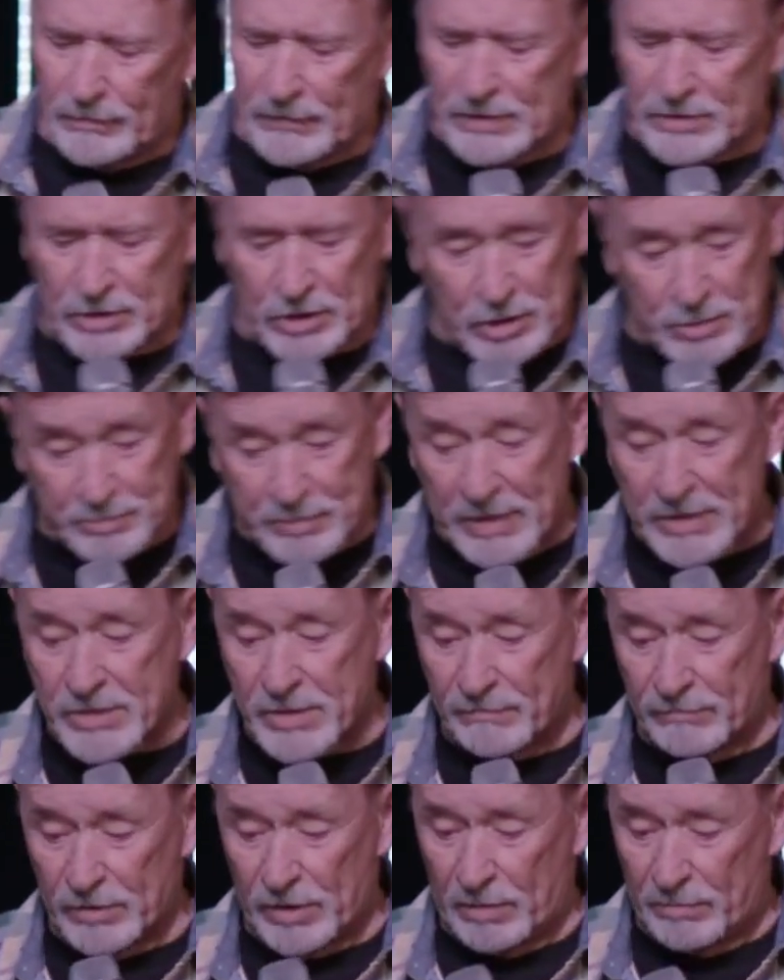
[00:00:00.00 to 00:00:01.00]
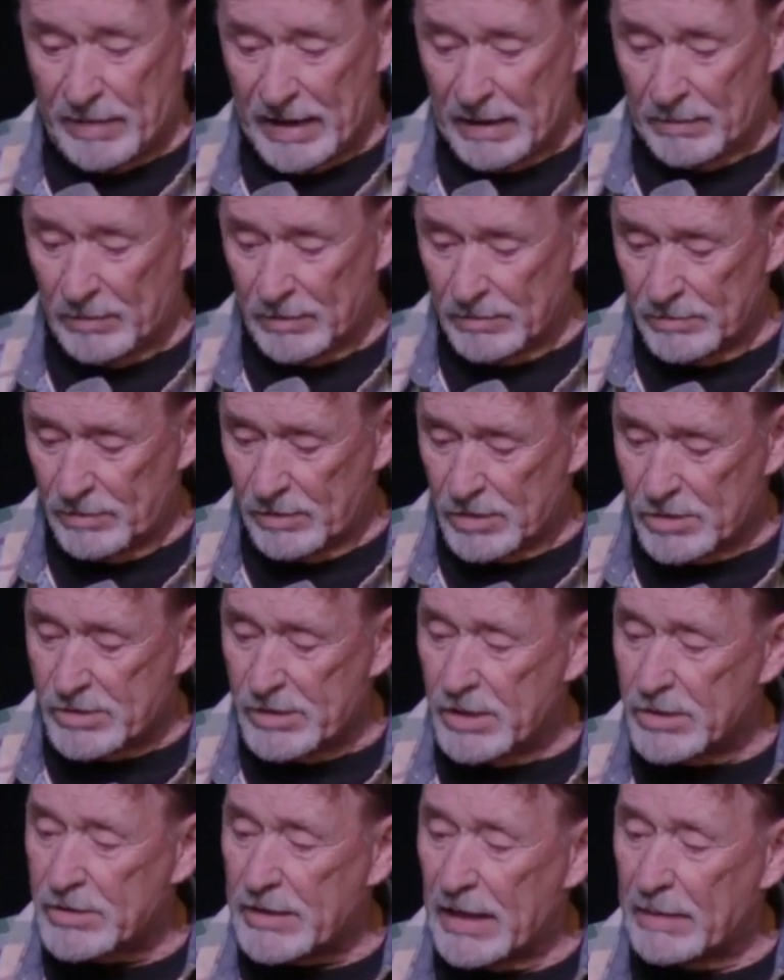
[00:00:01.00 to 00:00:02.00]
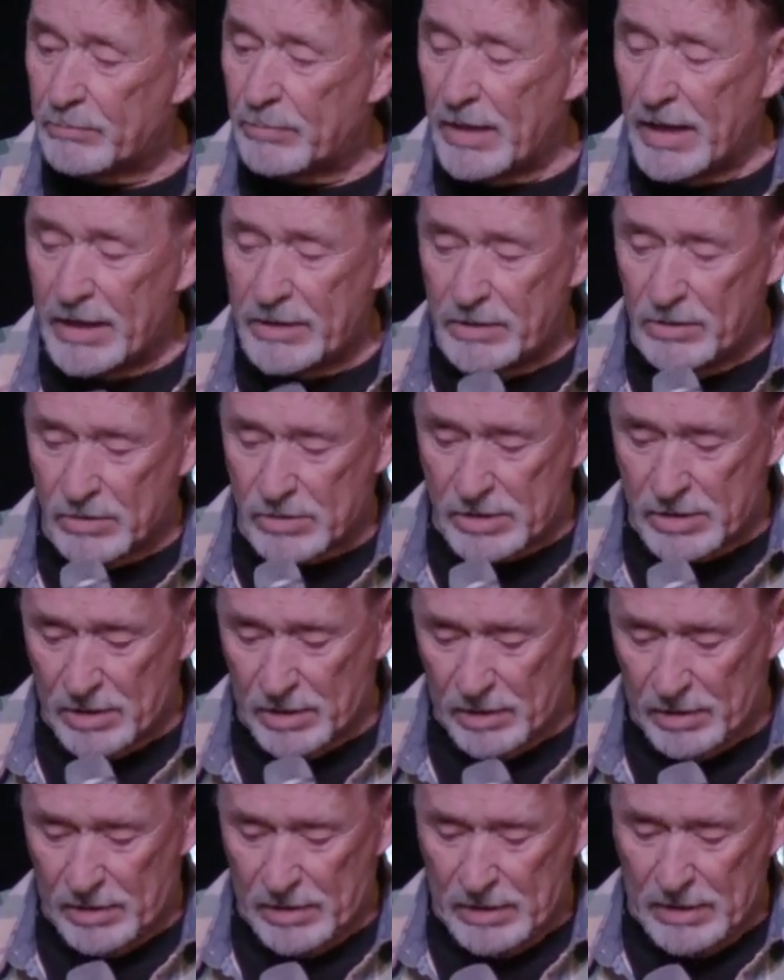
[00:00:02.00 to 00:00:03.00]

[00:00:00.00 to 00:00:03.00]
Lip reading: It's an expensive little Bible. You can see it's like brand new still.